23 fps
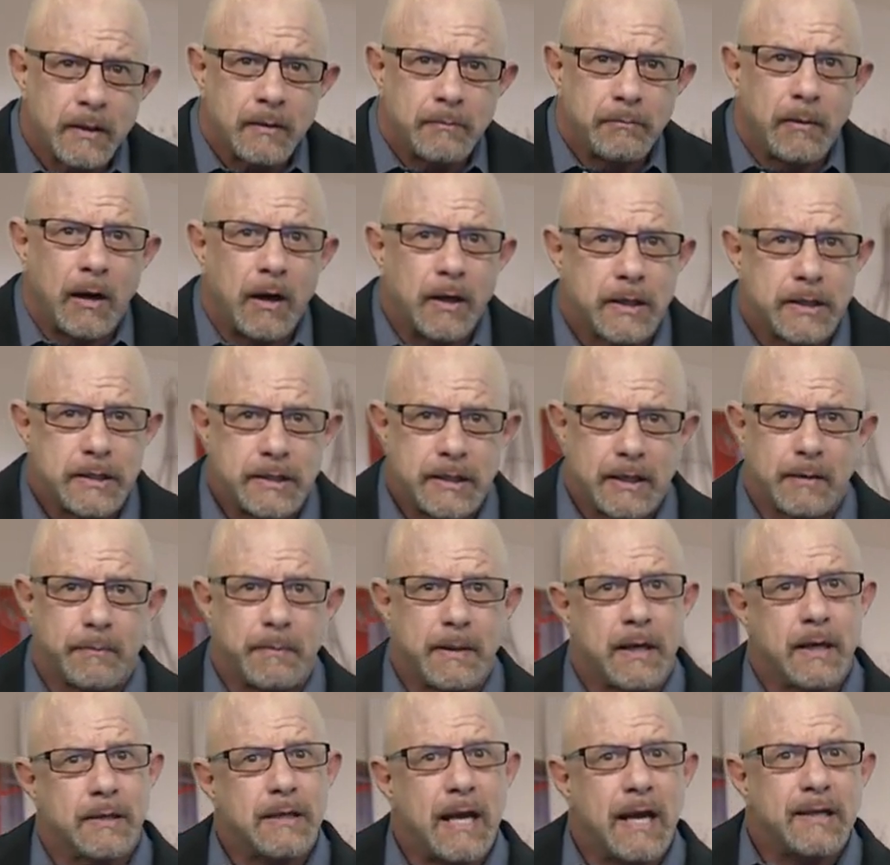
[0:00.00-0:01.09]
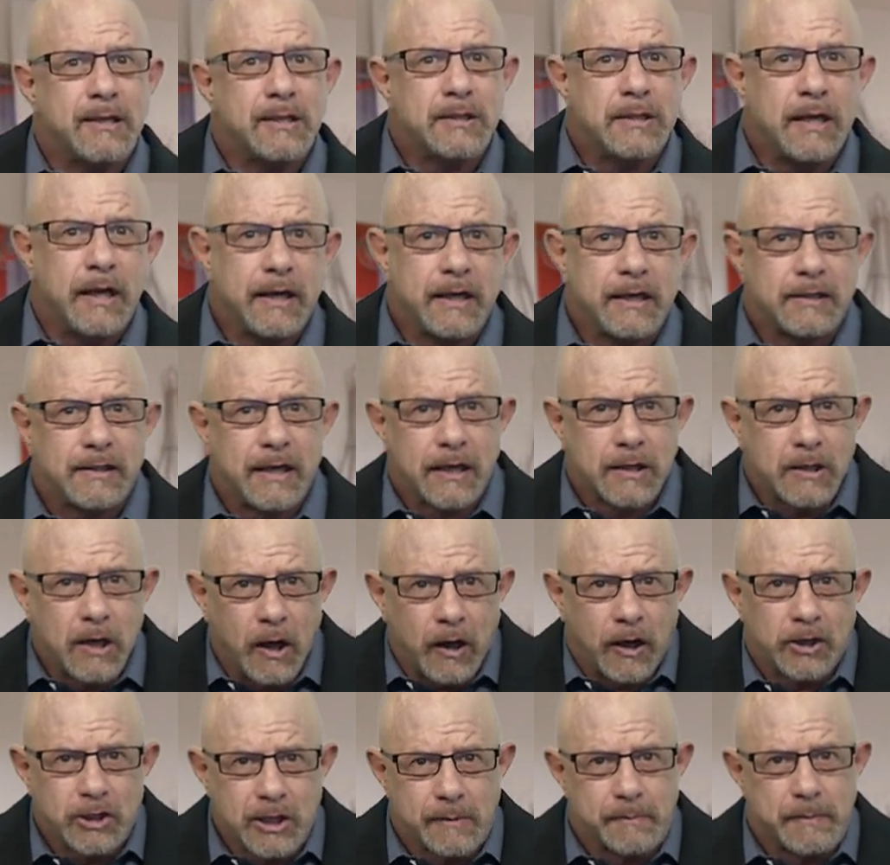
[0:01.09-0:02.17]
marketing because I study
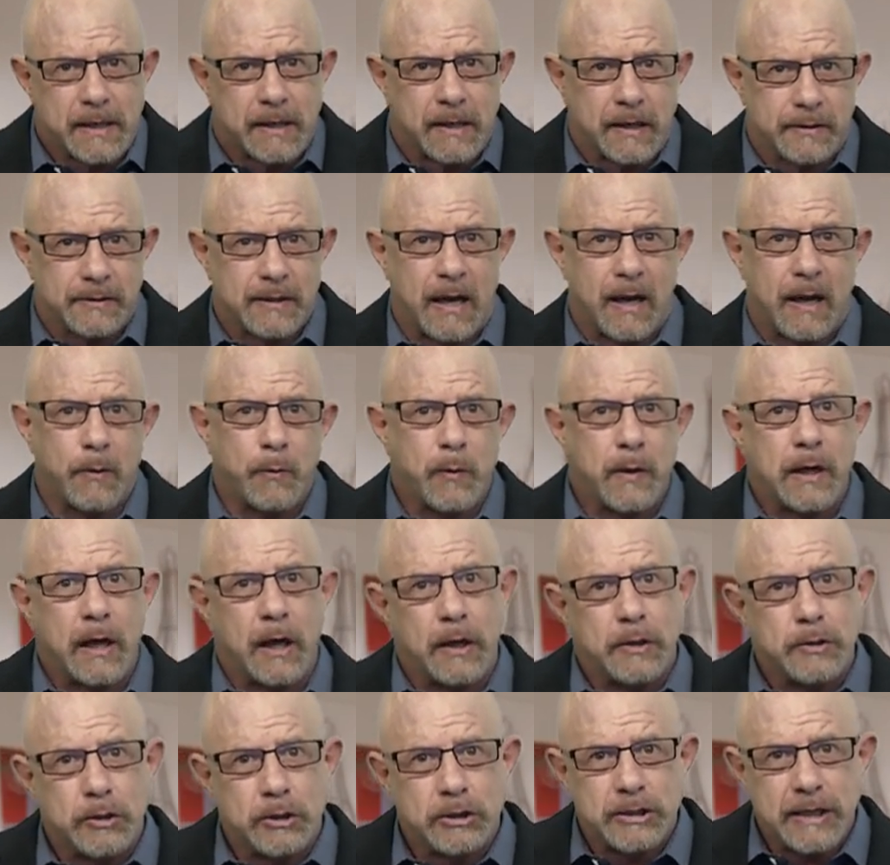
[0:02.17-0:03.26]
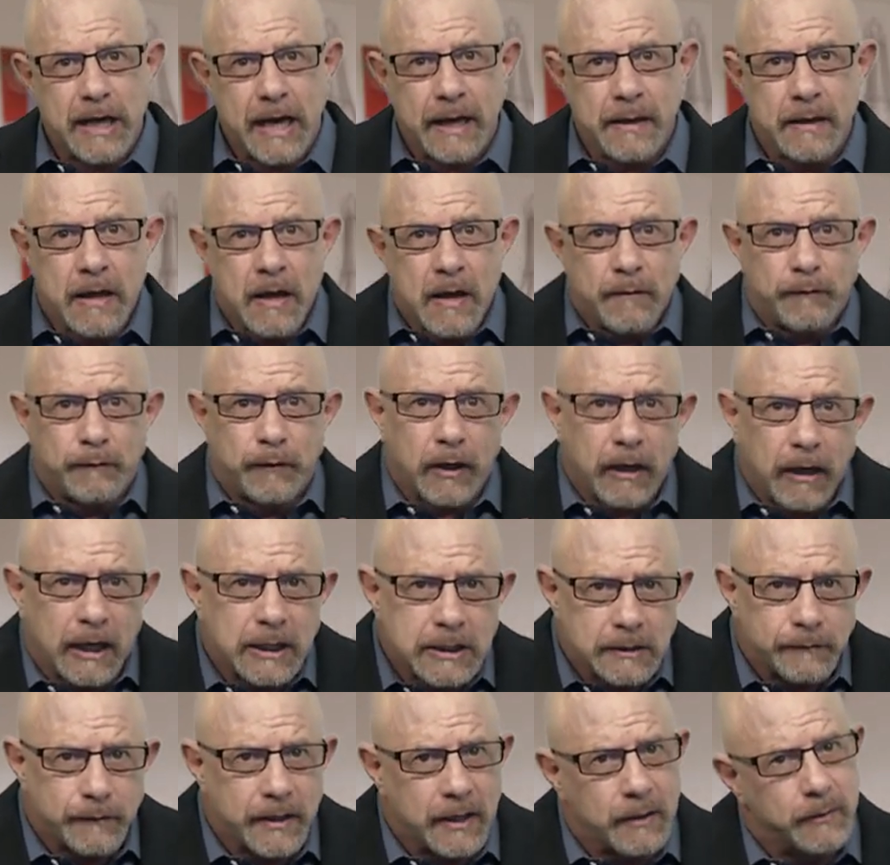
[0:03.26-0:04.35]
psychology, because I want to understand
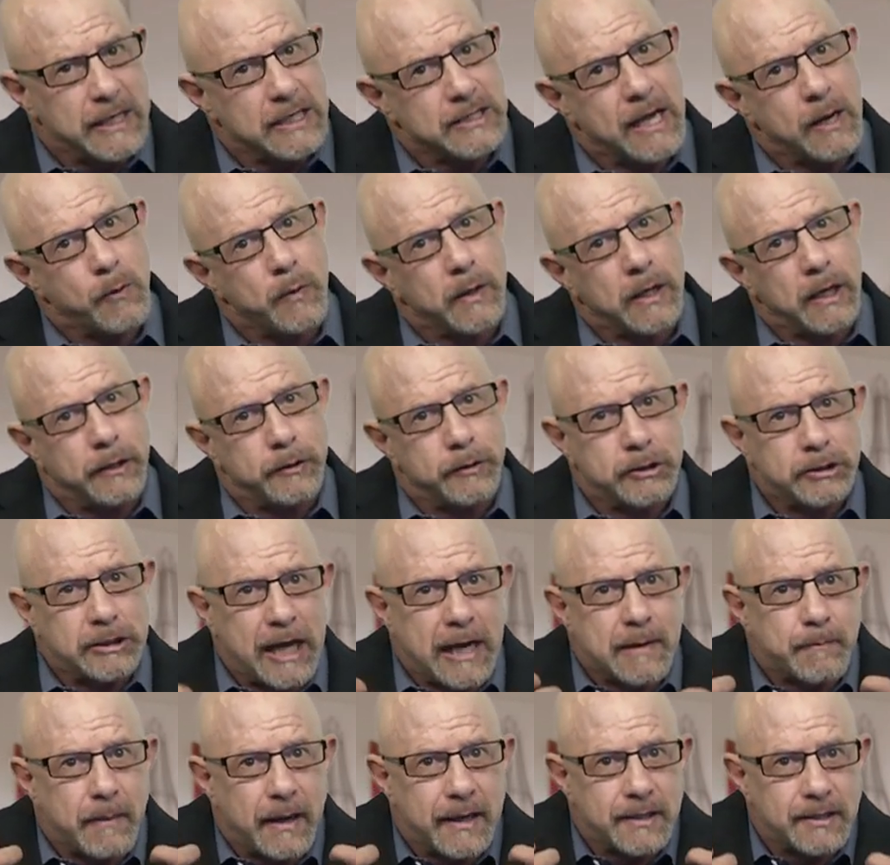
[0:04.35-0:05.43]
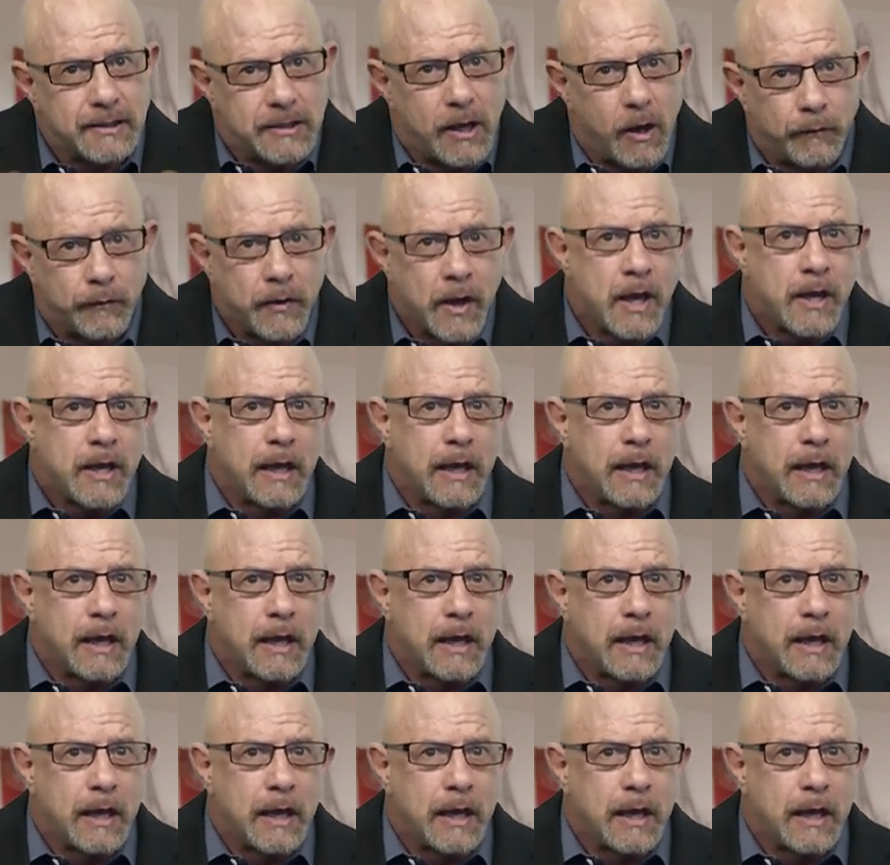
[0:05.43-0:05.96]
philosophy, because I want to understand myself.